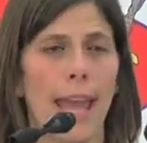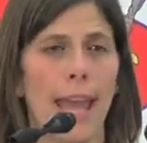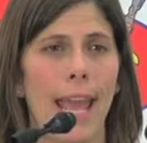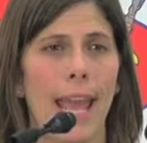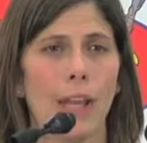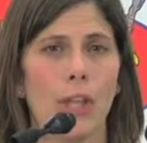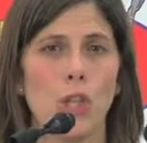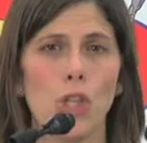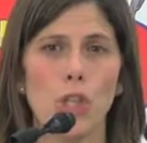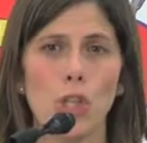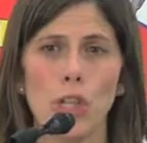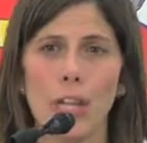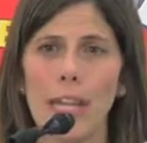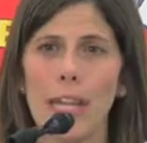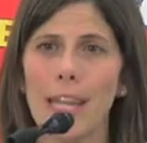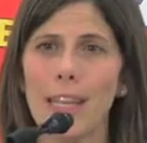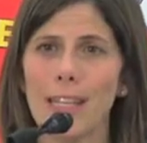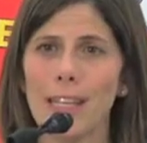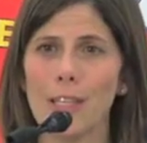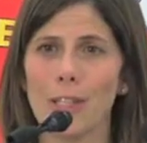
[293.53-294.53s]
And
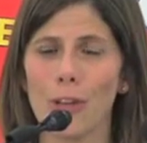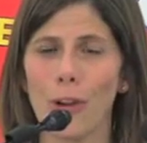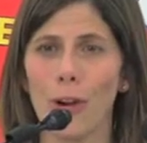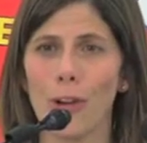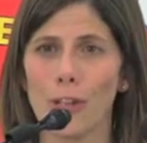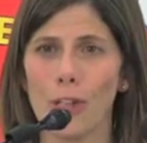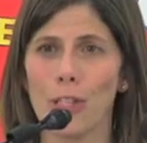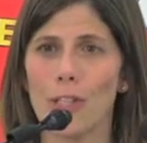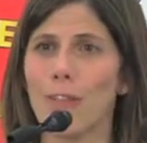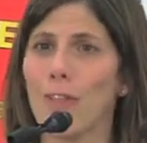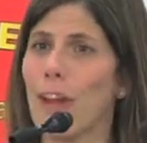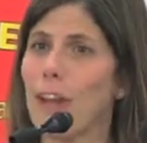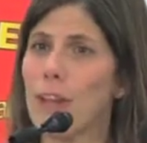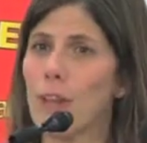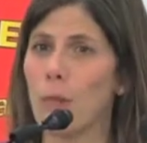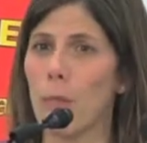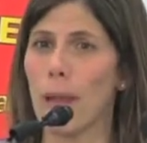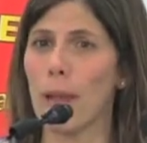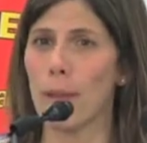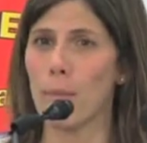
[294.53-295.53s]
she's a
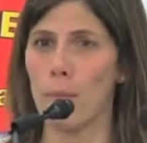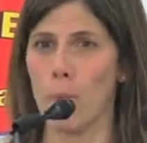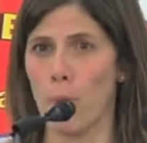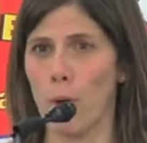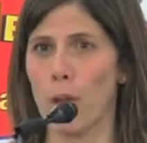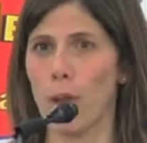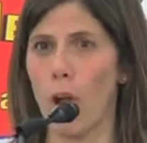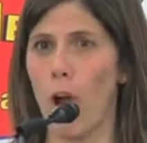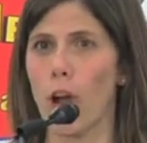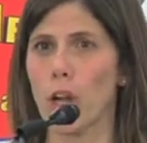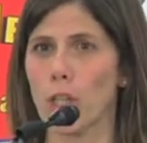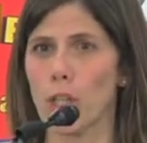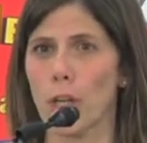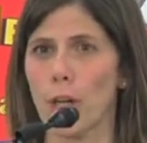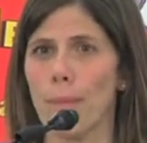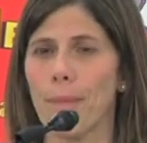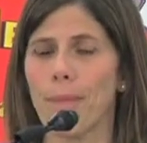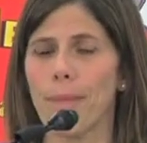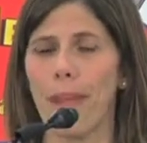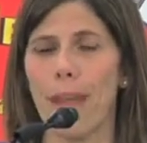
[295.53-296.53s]
Venezuelan-born
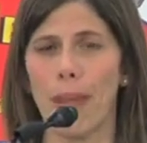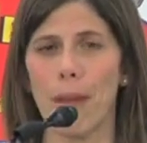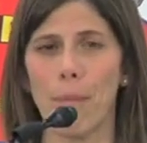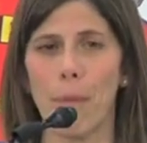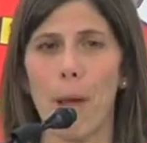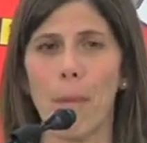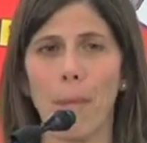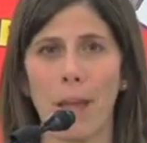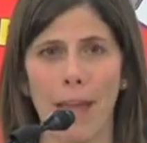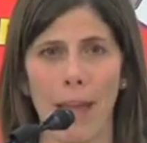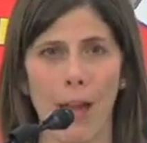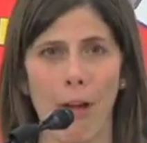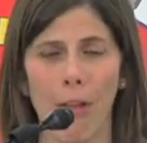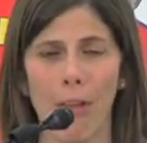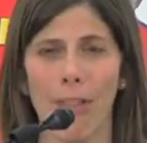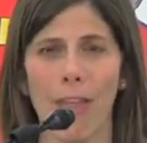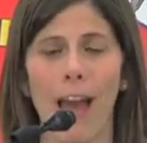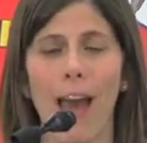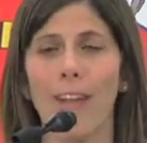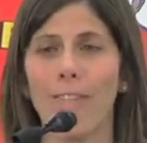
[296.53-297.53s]
doctor and public
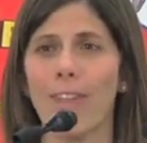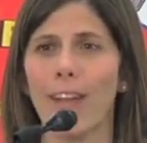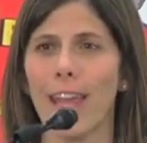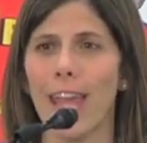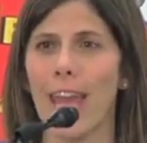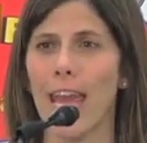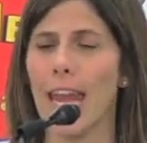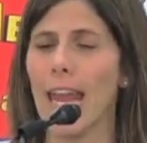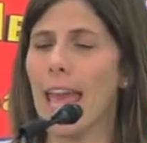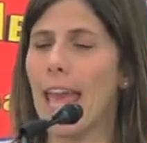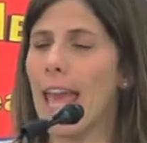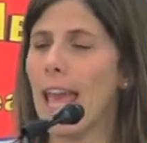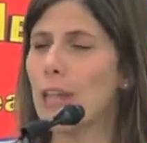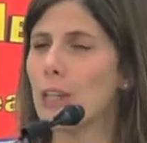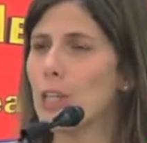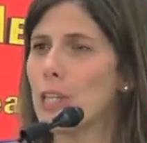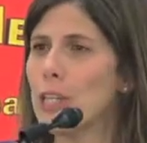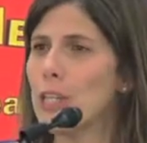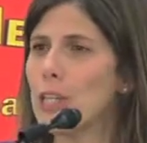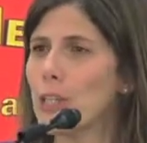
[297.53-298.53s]
health advocate.
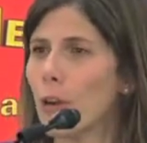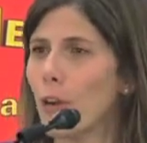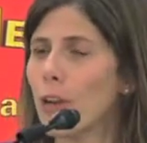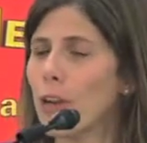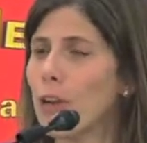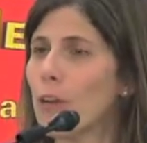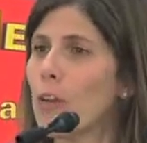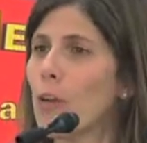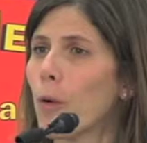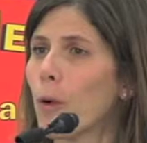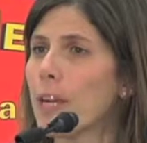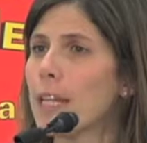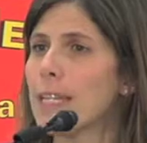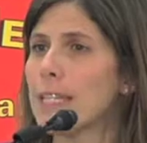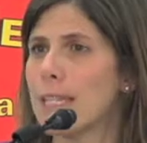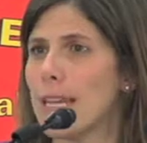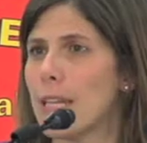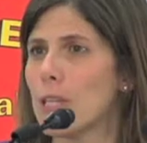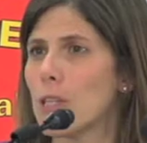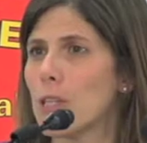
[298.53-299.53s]
She started an
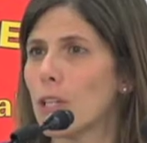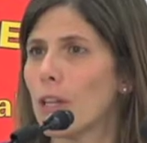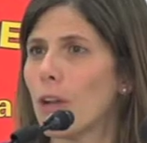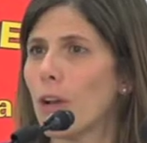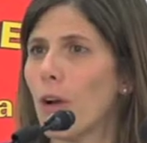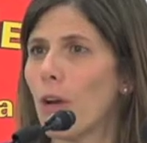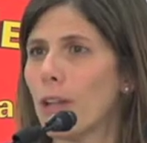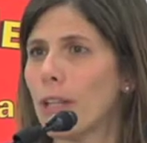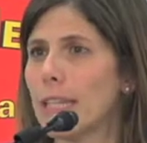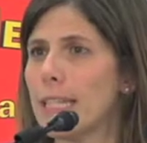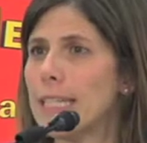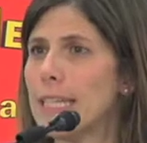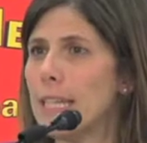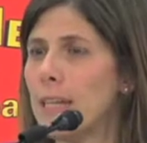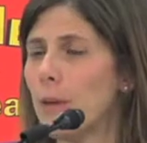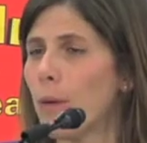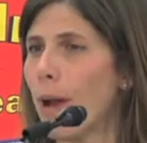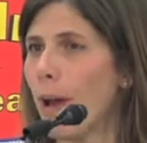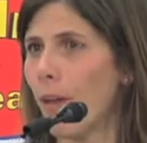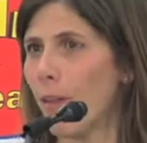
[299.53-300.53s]
organization called
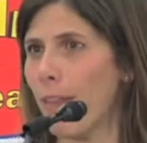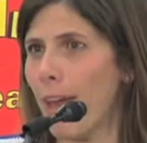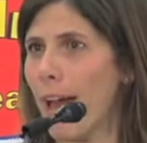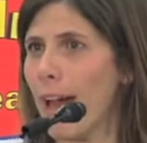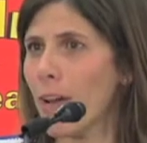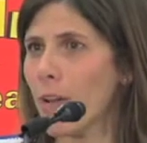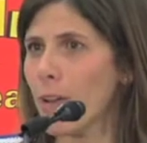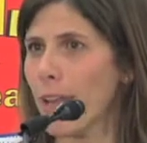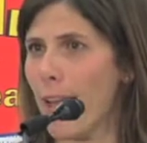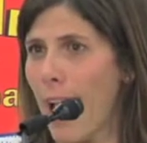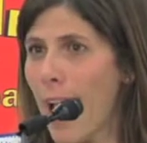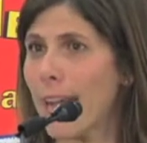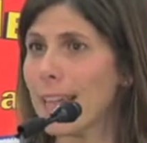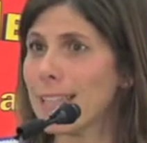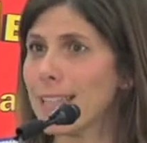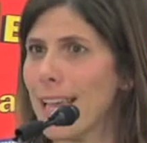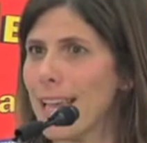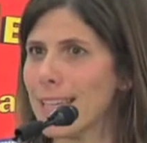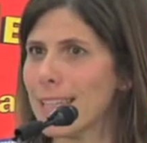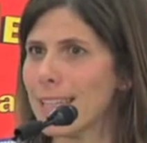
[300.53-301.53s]
Latino Health
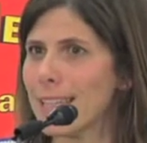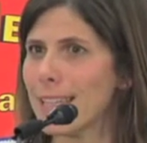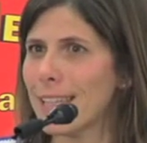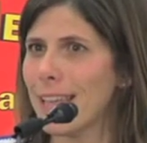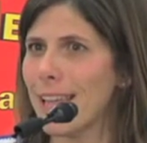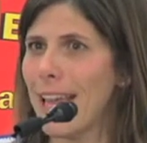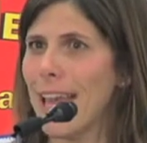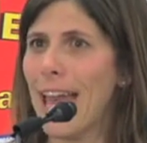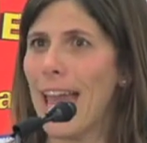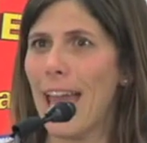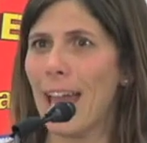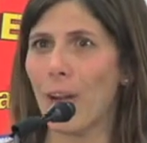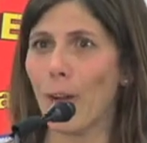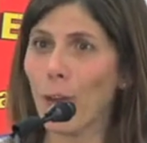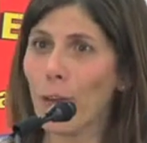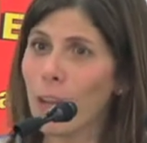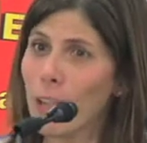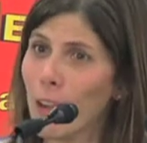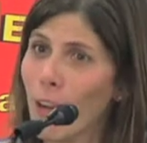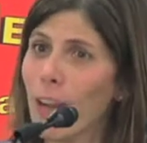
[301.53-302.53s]
Access. And
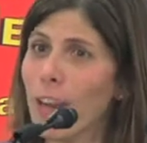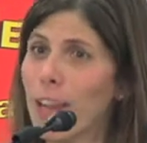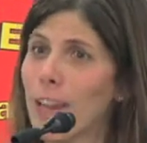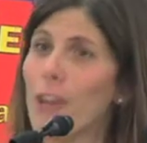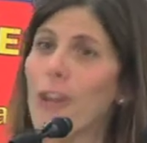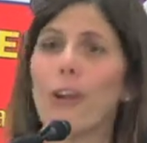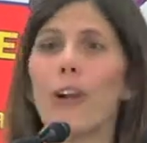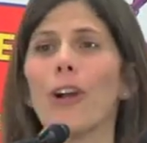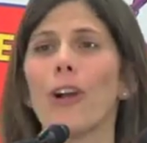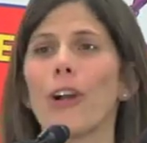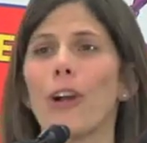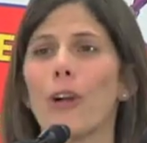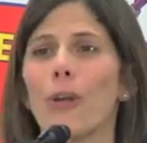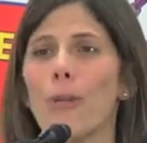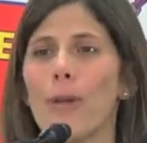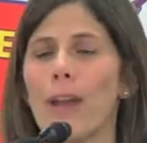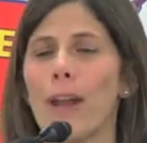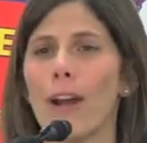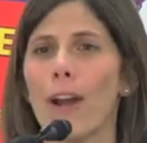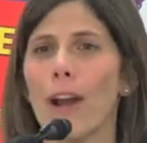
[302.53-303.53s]
early on in her
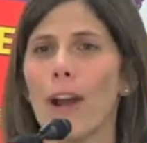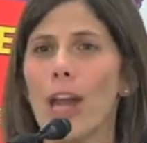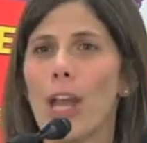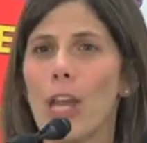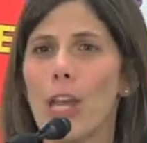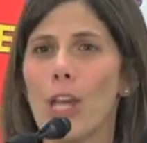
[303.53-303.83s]
career,